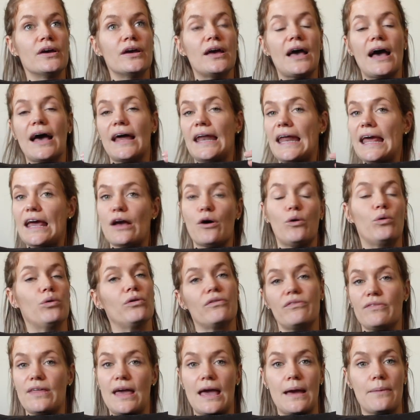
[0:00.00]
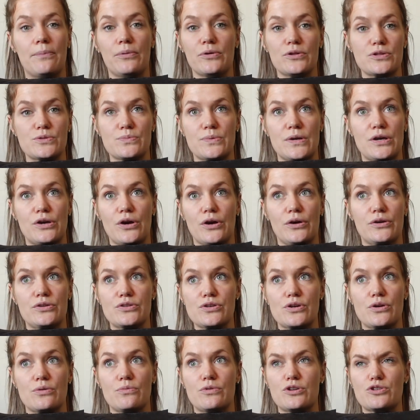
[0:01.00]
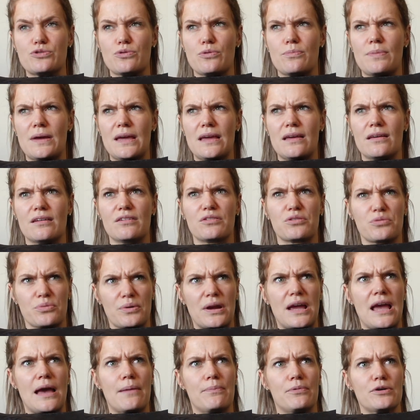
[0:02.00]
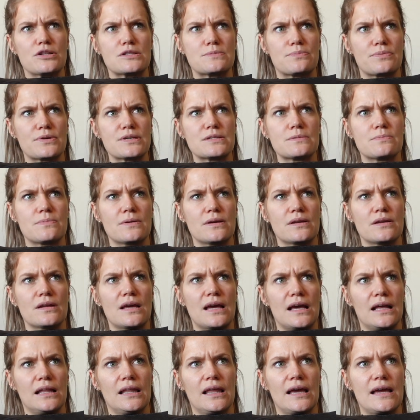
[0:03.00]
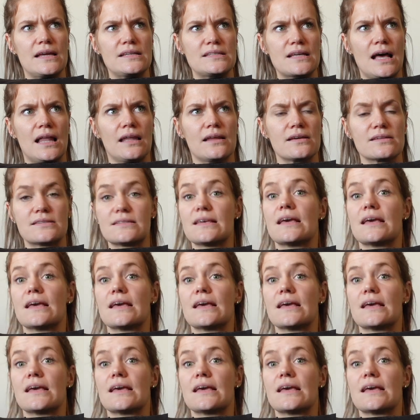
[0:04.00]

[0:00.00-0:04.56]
at all of the airports we go to, which will be 3 airports: Brisbane, LA, Dallas.